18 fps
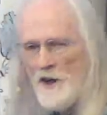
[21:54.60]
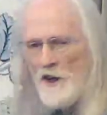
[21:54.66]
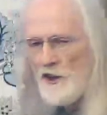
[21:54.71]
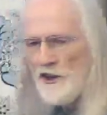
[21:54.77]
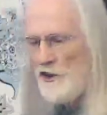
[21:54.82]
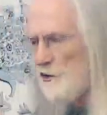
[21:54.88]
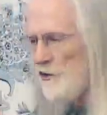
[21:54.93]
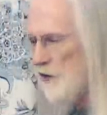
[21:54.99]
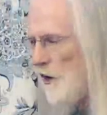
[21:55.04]

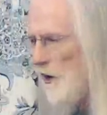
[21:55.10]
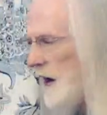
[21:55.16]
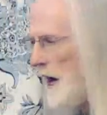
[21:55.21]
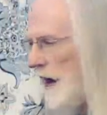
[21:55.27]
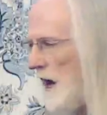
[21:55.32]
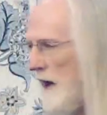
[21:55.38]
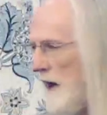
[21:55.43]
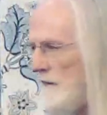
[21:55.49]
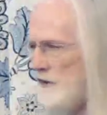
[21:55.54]

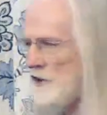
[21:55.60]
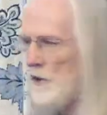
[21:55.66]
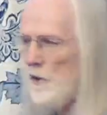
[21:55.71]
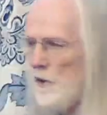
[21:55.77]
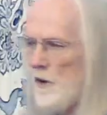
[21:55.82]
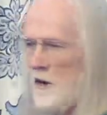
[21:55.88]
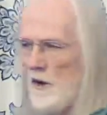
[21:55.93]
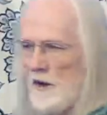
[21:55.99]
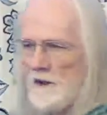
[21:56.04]
drive
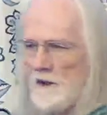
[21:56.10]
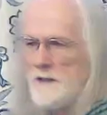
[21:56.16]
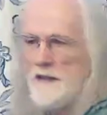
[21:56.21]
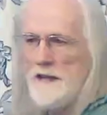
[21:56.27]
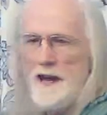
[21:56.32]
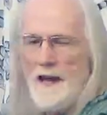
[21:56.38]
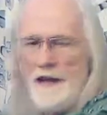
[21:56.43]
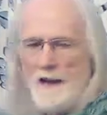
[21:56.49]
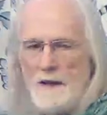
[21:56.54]
towards
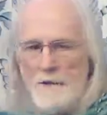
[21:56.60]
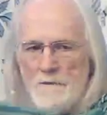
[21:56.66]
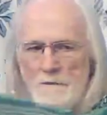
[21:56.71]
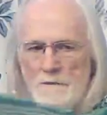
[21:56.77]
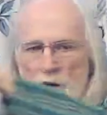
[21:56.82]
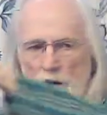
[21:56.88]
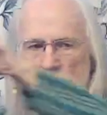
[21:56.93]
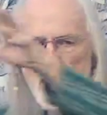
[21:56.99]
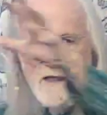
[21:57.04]
that
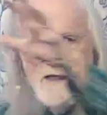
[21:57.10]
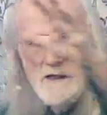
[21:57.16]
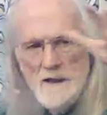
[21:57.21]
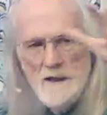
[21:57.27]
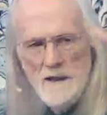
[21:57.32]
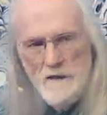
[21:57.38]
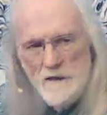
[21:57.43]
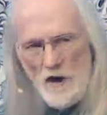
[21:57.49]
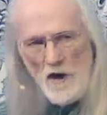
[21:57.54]
embrace
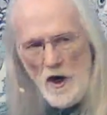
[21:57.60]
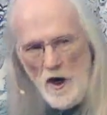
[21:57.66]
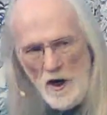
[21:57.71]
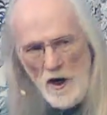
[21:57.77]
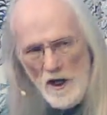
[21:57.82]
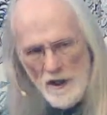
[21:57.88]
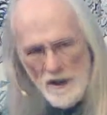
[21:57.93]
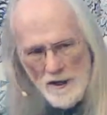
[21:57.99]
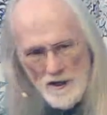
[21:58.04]
of
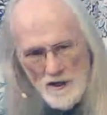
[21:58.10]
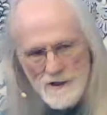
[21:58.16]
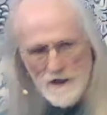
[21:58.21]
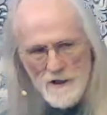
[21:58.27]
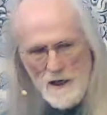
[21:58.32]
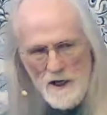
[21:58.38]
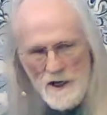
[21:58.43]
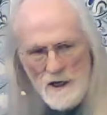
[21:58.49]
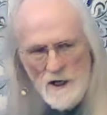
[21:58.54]
all that is
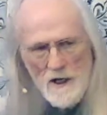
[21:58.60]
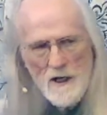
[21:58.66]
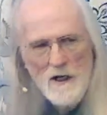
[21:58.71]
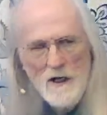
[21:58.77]
all,